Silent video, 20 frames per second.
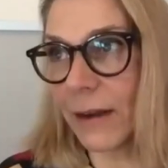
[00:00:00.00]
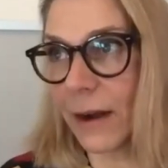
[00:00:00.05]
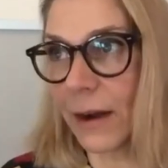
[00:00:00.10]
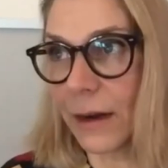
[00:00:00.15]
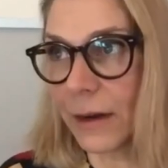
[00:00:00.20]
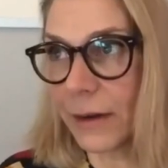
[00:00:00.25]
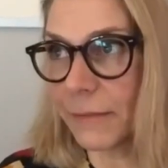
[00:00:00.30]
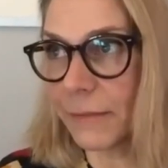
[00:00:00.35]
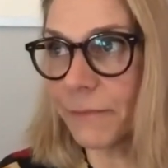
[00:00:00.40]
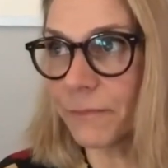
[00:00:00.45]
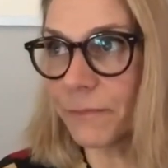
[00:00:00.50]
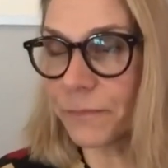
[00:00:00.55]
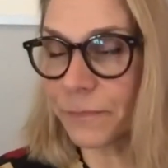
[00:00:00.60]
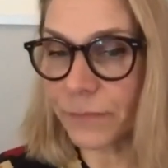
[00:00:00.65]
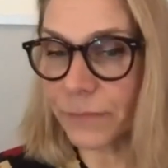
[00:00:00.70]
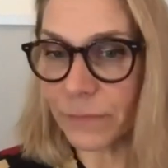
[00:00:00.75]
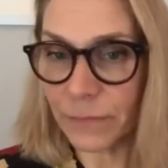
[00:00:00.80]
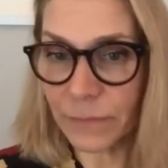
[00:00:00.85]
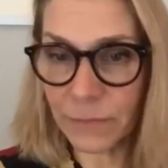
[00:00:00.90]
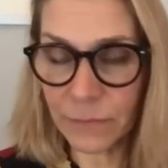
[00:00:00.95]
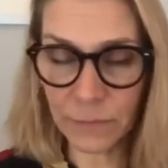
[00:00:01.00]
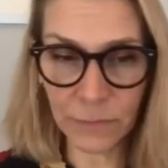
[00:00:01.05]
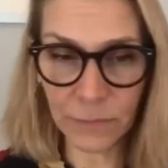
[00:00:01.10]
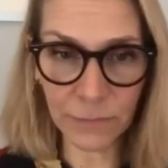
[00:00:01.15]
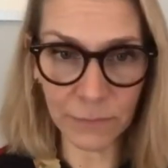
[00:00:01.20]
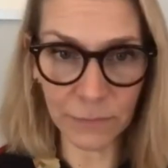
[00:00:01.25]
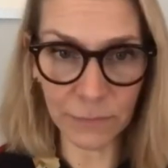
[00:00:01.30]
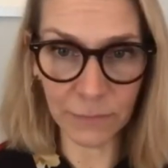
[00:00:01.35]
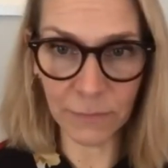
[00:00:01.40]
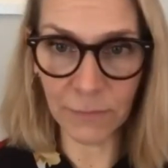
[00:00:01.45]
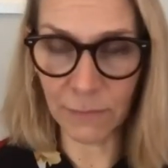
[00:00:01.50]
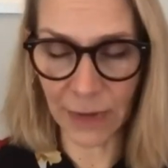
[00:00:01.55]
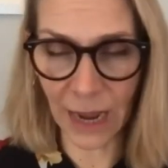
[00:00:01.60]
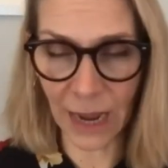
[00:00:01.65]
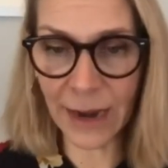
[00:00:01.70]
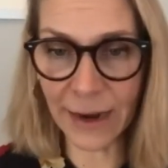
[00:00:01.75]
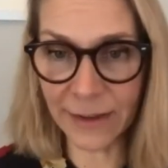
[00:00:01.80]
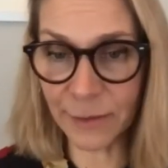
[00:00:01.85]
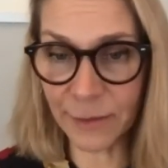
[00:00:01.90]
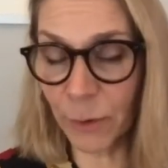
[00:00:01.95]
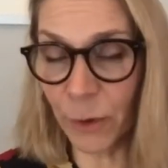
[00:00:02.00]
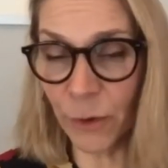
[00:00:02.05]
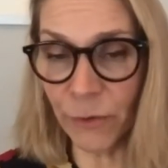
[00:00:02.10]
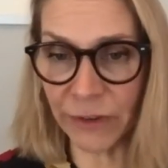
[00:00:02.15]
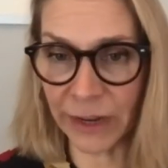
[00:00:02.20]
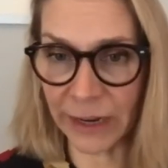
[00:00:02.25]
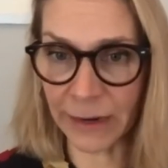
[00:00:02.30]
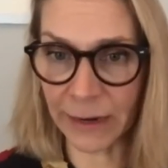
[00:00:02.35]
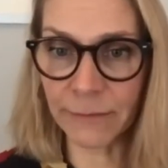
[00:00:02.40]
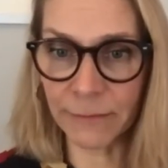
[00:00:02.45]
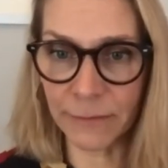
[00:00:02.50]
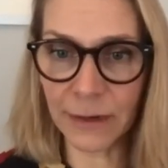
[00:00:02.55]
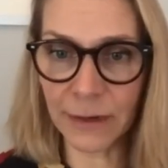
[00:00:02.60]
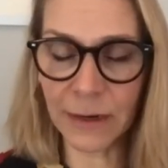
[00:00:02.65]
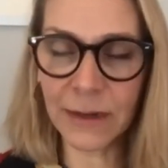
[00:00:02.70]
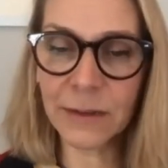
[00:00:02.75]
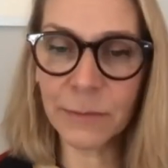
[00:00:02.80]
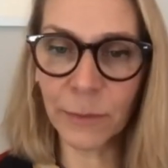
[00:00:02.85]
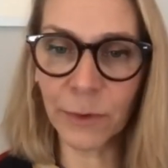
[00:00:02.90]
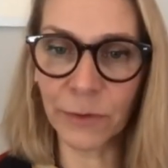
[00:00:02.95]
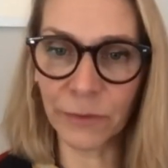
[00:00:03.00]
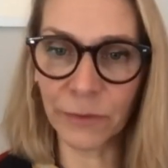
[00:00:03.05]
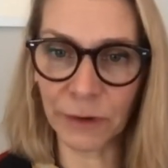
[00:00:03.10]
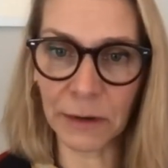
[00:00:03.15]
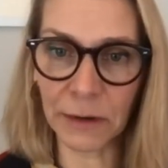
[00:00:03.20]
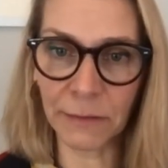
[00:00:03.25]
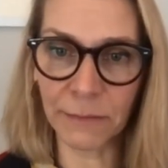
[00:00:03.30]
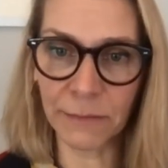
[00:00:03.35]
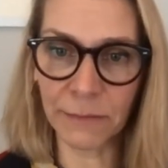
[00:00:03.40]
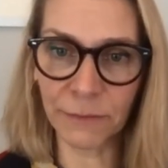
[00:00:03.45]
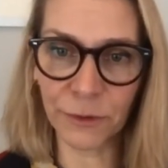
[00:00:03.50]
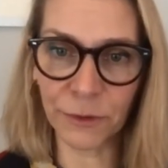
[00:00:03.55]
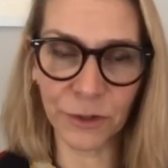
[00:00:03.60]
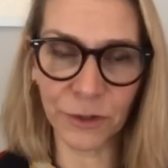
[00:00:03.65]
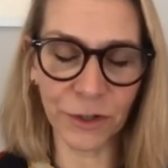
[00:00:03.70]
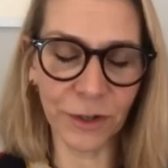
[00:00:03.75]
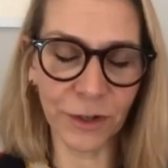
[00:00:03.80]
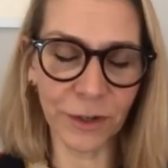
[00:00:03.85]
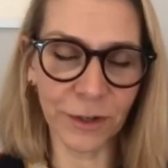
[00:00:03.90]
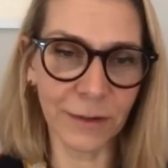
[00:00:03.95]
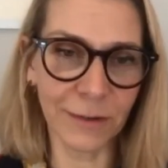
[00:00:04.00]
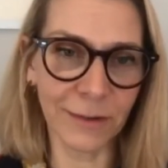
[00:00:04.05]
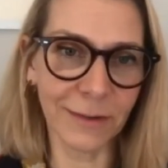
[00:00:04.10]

And it's moving. It is moving for sure.